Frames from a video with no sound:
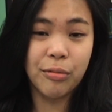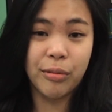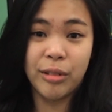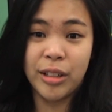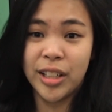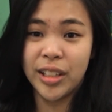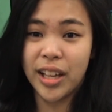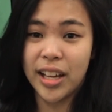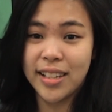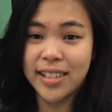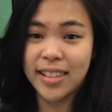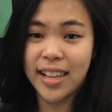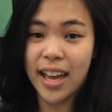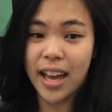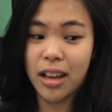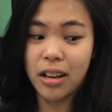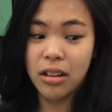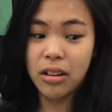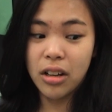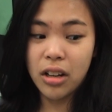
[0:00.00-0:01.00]
realized
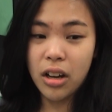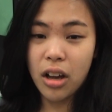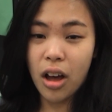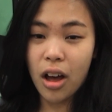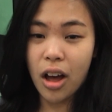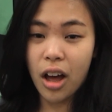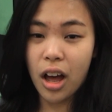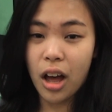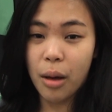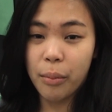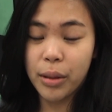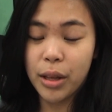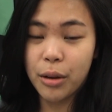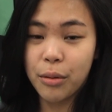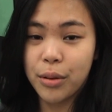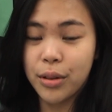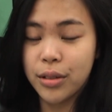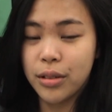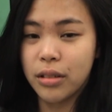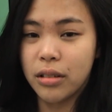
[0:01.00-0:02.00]
that,
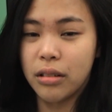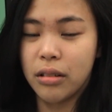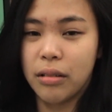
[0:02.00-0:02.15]
there was